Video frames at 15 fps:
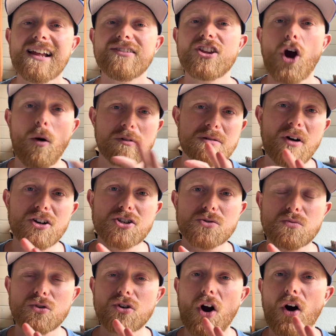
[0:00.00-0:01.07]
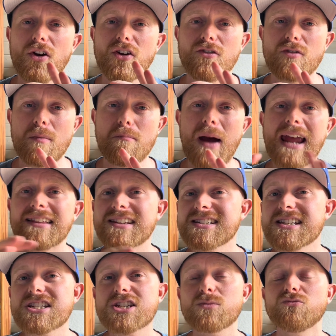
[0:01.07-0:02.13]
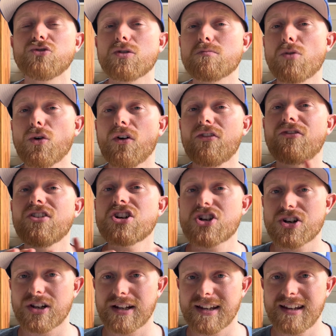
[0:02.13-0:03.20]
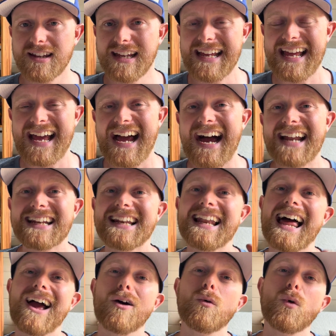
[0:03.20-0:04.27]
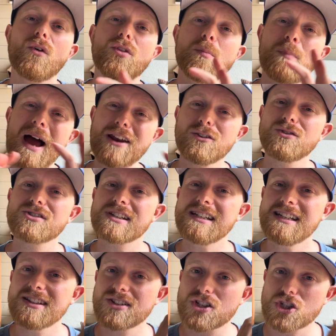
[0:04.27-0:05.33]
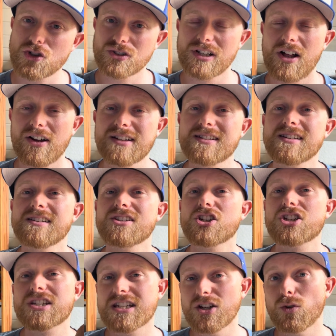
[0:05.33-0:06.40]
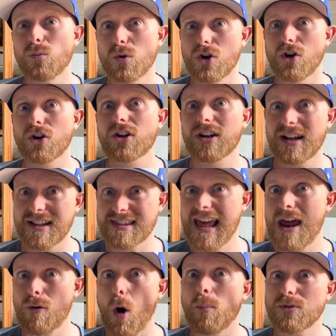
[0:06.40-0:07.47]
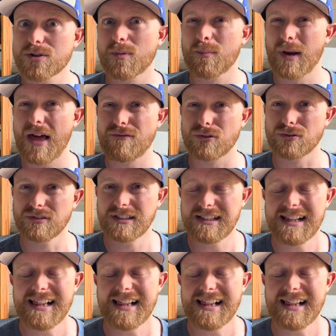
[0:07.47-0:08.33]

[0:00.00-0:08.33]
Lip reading: the optimizers will kind of make the system run more efficiently and allow the panels in sunlight to still work at their optimum level,